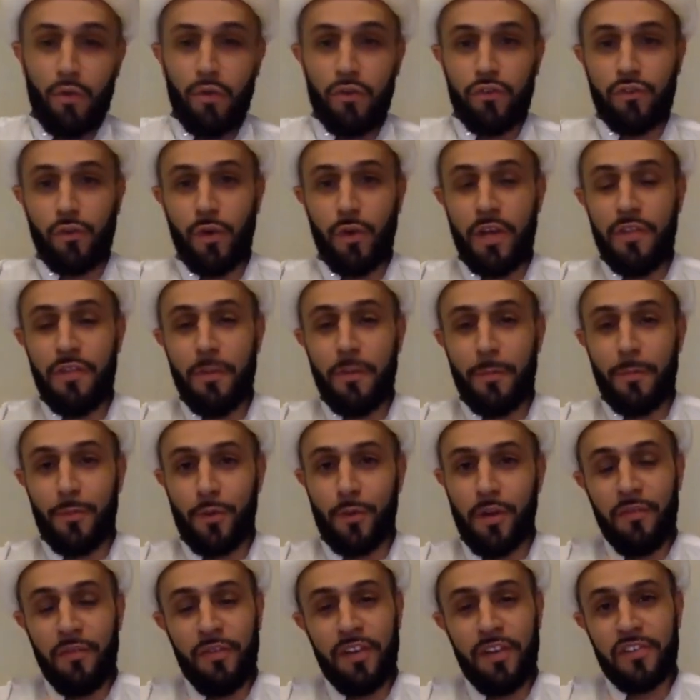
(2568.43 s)
So in the
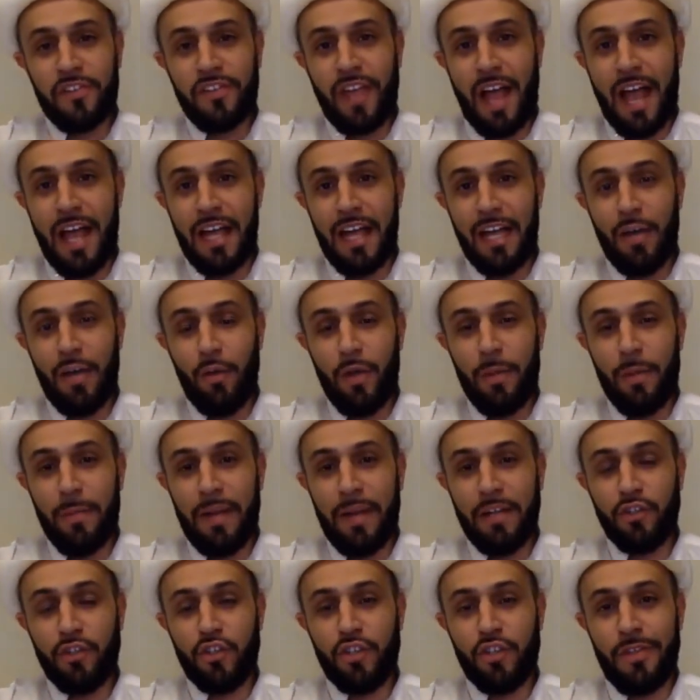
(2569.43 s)
previous ayah, we
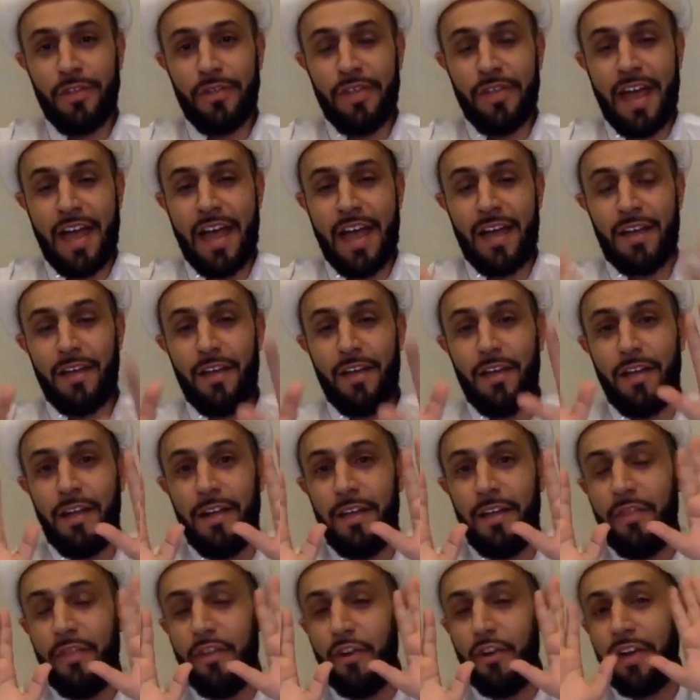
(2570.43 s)
mentioned that
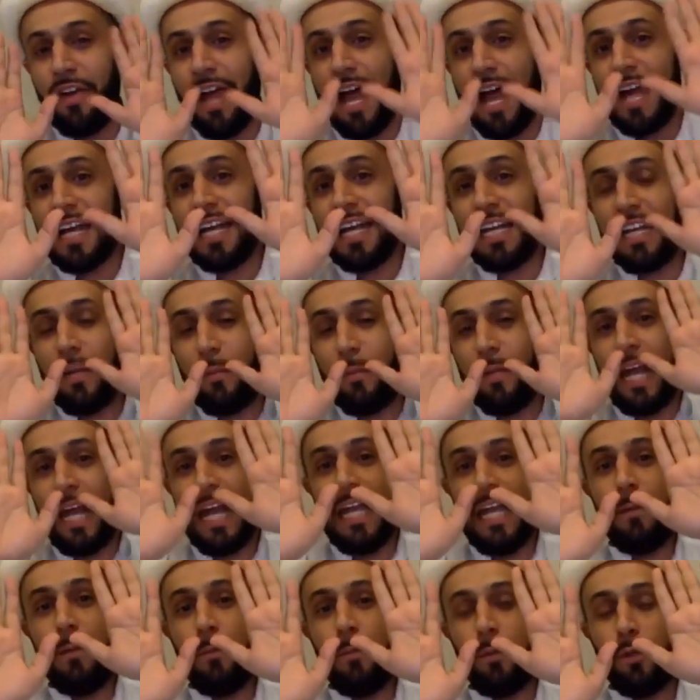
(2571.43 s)
they're not going to
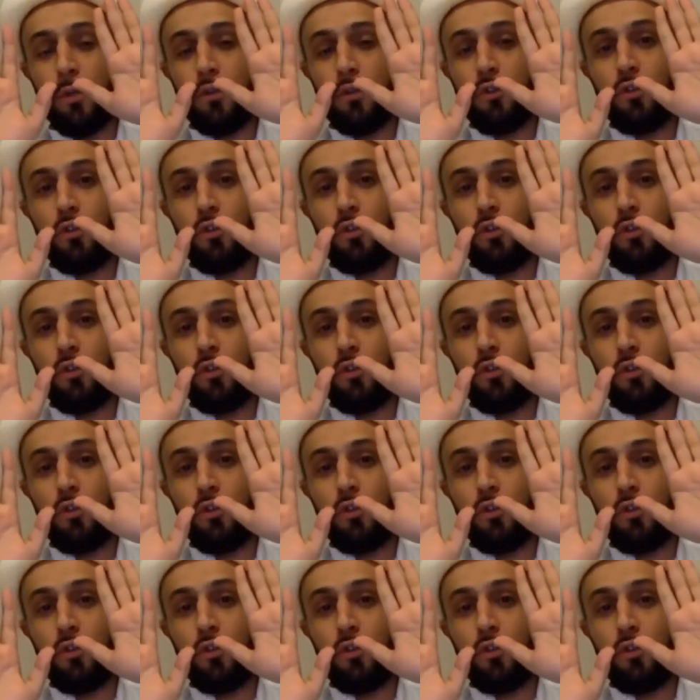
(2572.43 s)
be able